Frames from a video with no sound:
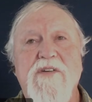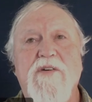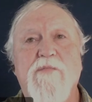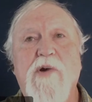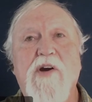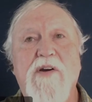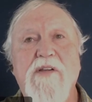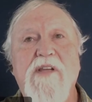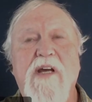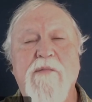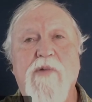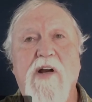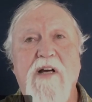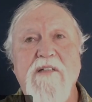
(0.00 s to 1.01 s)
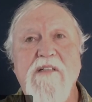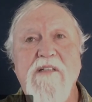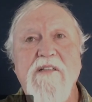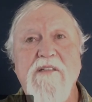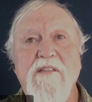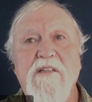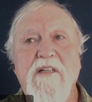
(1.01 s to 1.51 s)
are part of that
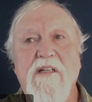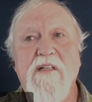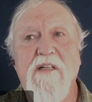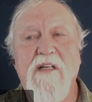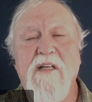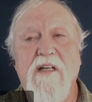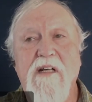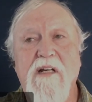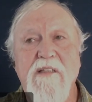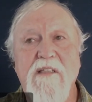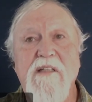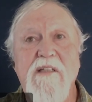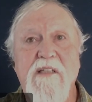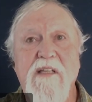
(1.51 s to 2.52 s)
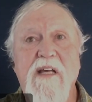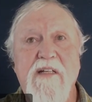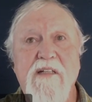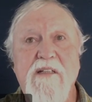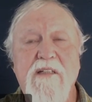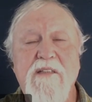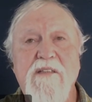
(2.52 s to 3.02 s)
process, and I think that
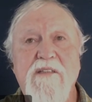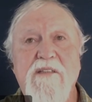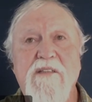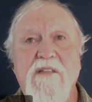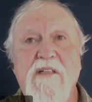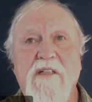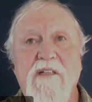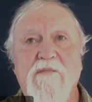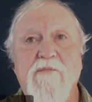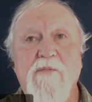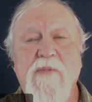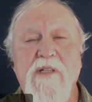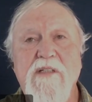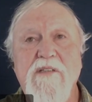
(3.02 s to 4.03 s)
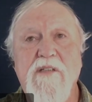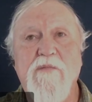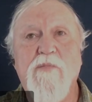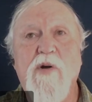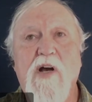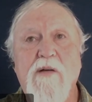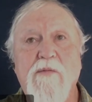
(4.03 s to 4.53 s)
is a
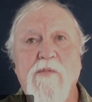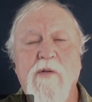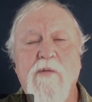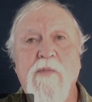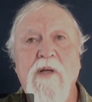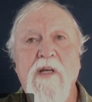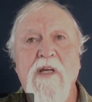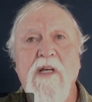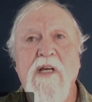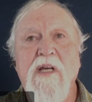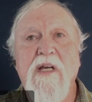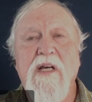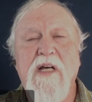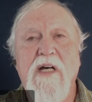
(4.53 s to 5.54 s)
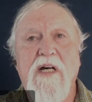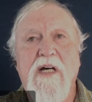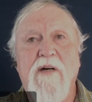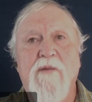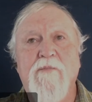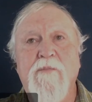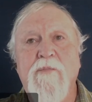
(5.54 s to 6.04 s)
problem.
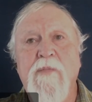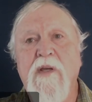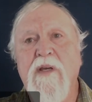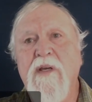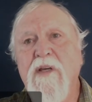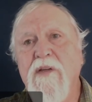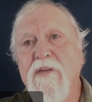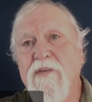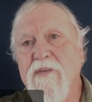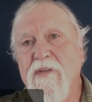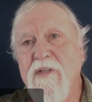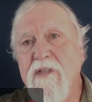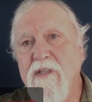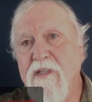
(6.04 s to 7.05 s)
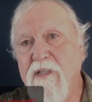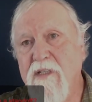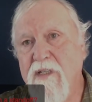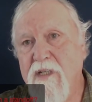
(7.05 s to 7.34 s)
Um, the